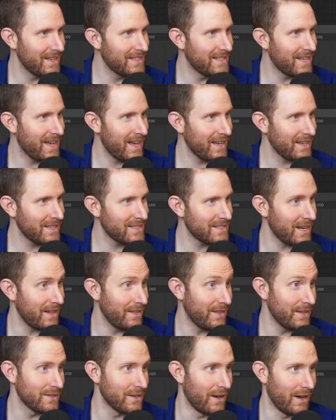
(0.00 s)
text,
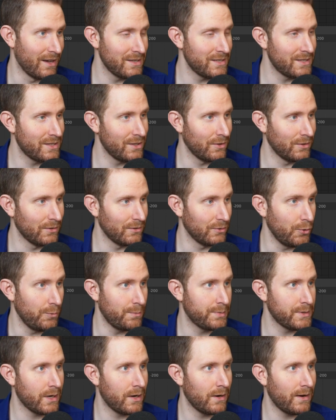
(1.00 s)
and this all still
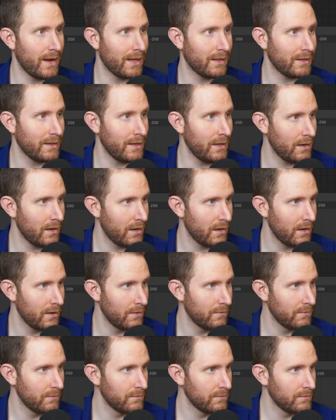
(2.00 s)
loops correctly
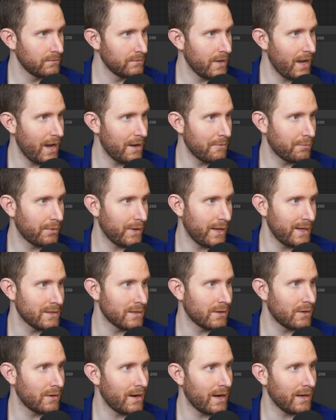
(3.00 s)
and
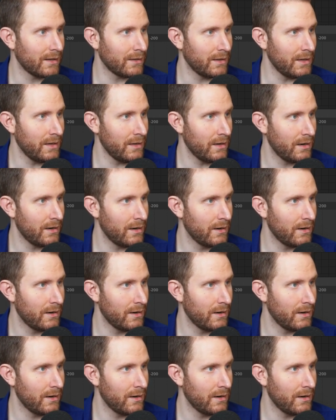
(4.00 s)
plays correctly.